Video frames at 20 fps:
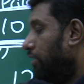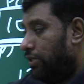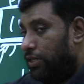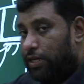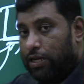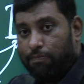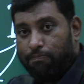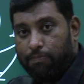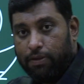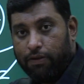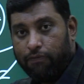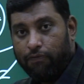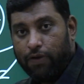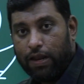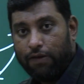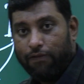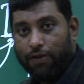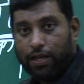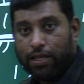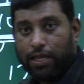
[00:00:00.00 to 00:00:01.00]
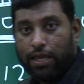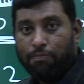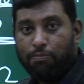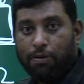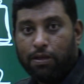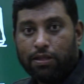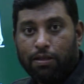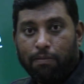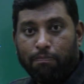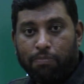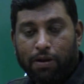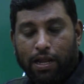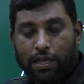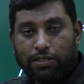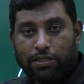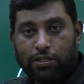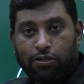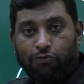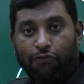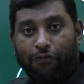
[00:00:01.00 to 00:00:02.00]
GDP, where we are keeping the
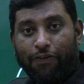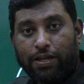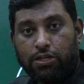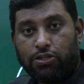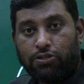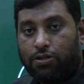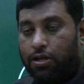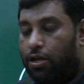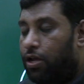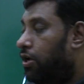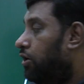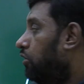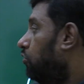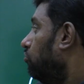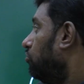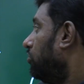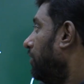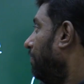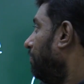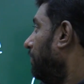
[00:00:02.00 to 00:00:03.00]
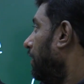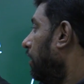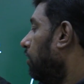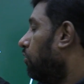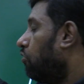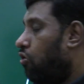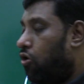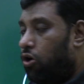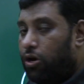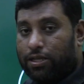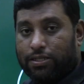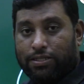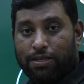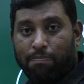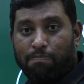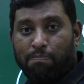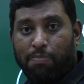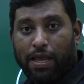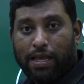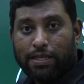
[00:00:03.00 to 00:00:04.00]
prices fixed to something called as a
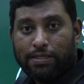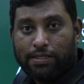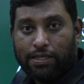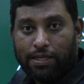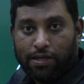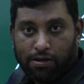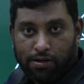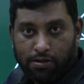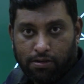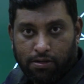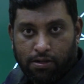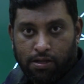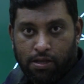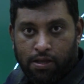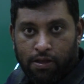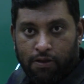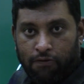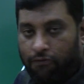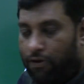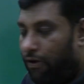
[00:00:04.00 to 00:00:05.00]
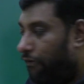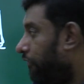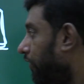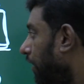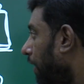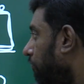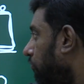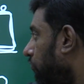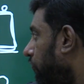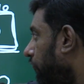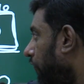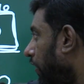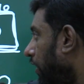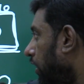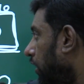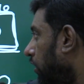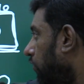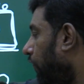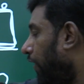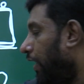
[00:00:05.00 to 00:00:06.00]
base year. We have kept
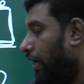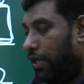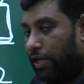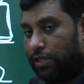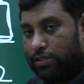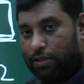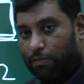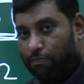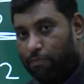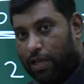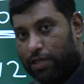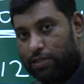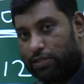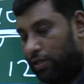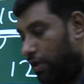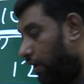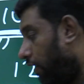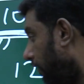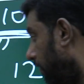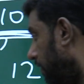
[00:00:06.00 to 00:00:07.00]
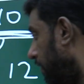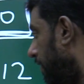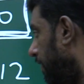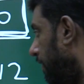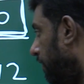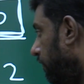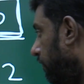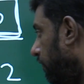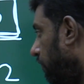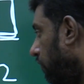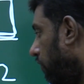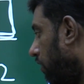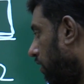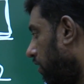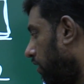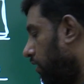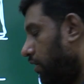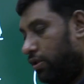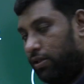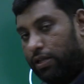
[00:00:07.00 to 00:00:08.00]
2020 as the base year
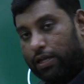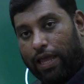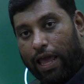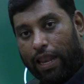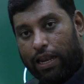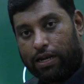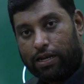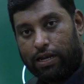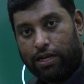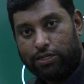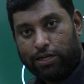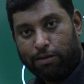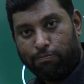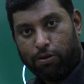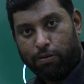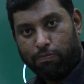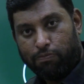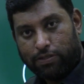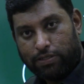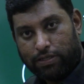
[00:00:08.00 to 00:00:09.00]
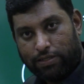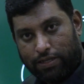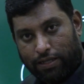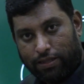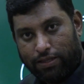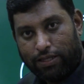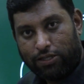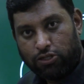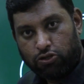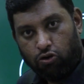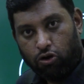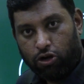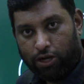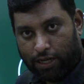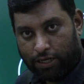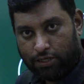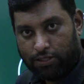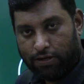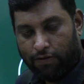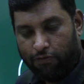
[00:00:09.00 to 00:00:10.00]
for the calculation purposes in this
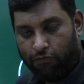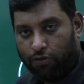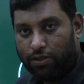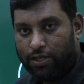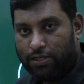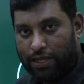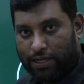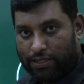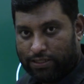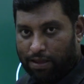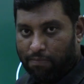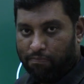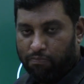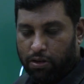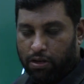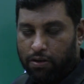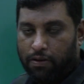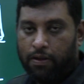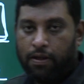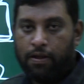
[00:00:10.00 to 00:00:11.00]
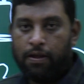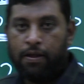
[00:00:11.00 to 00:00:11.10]
context, for this example.